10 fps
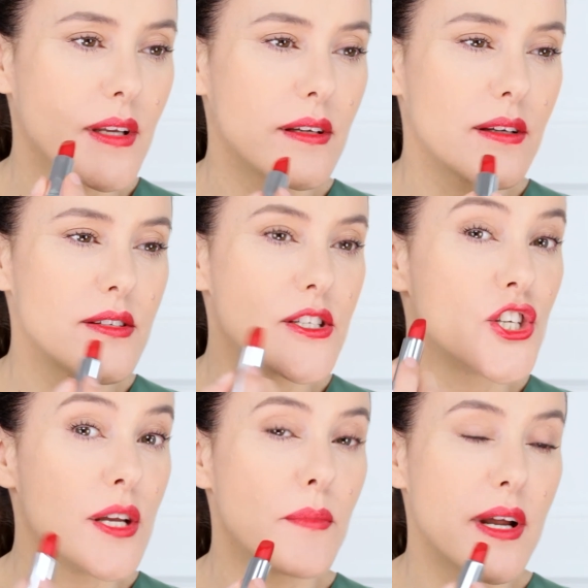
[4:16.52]
I'm going to
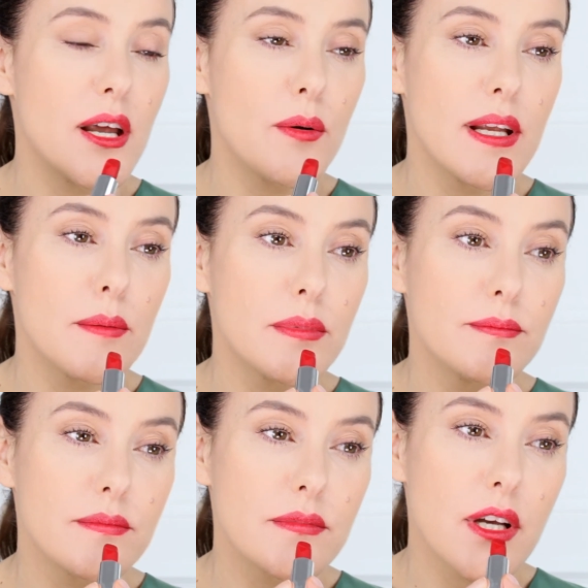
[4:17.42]
cheat my lower lip
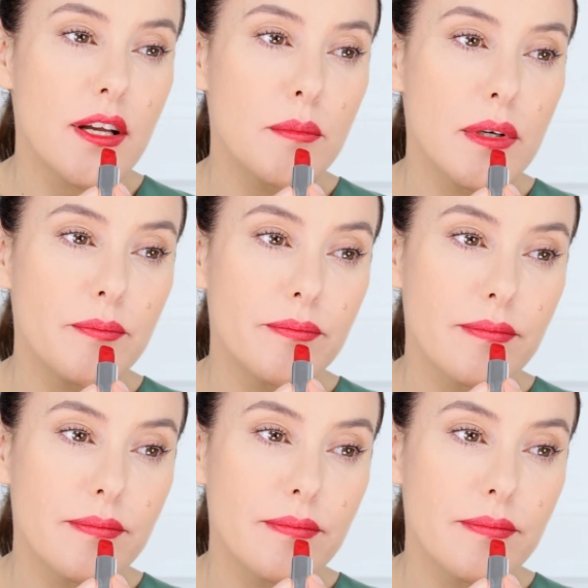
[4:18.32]
tiny bit.